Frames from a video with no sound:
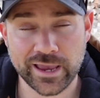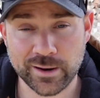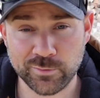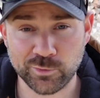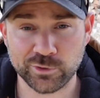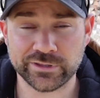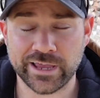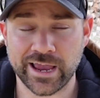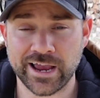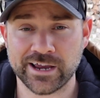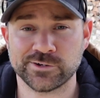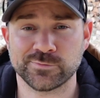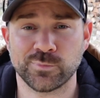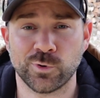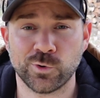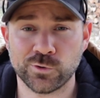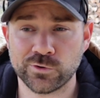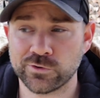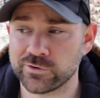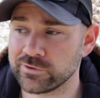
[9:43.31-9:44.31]
emerald ash
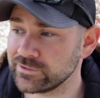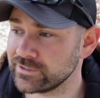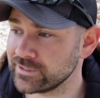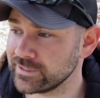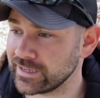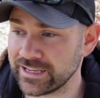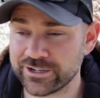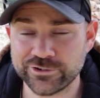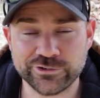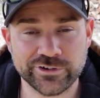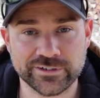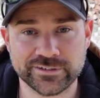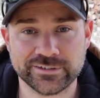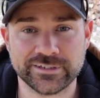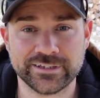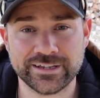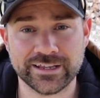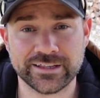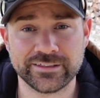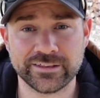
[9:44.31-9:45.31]
borers
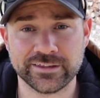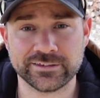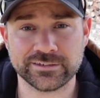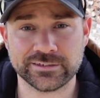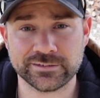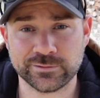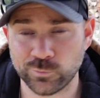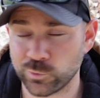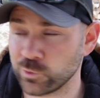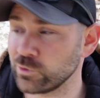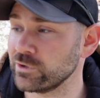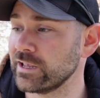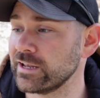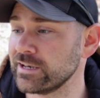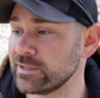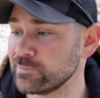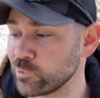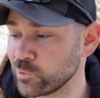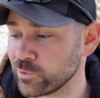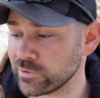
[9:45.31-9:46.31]
interested in this wood
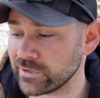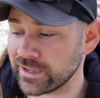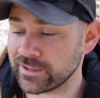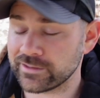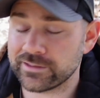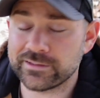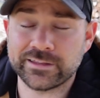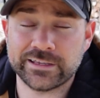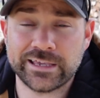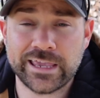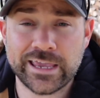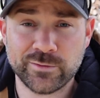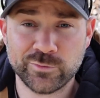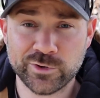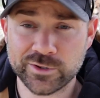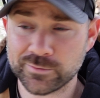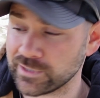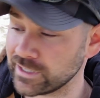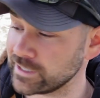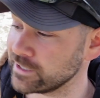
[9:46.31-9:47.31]
anymore now that the
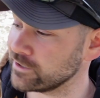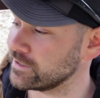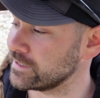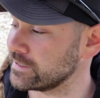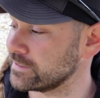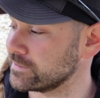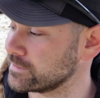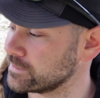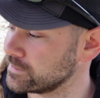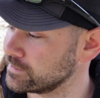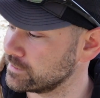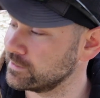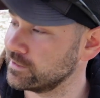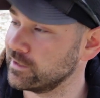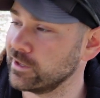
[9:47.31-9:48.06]
cambium layer is